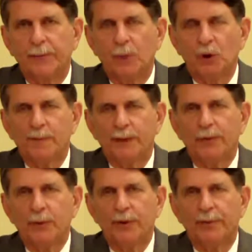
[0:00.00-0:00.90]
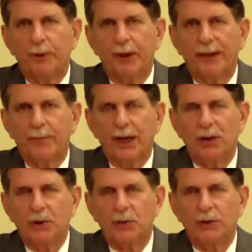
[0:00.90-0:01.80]
Most people with a Barnett
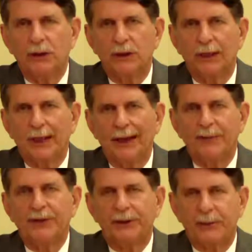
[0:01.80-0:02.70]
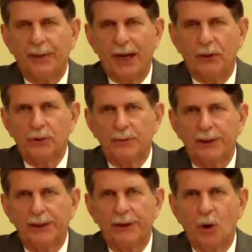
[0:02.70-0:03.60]
pouch will empty their pouch,
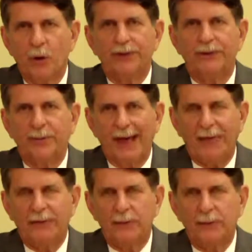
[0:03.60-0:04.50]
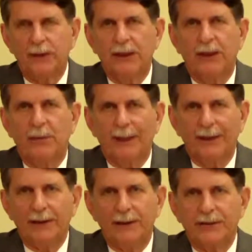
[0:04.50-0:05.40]
meaning go into the bathroom,
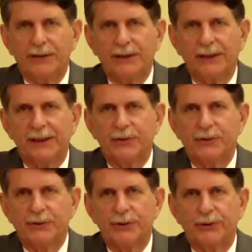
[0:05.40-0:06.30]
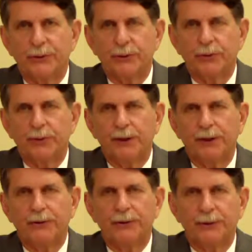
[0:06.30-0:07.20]
painlessly insert a tube
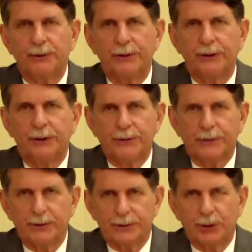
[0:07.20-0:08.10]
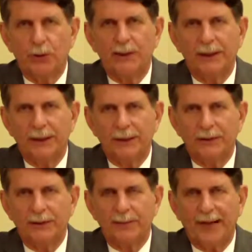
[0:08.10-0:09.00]
into the stoma and
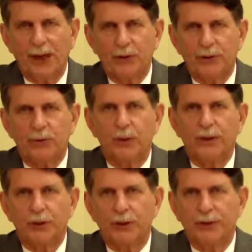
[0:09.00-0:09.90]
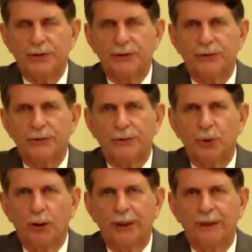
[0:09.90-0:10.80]
into the pouch. The waste drains into the
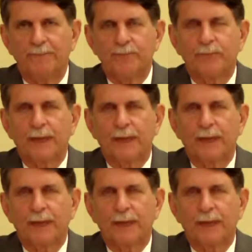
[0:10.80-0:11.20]
toilet,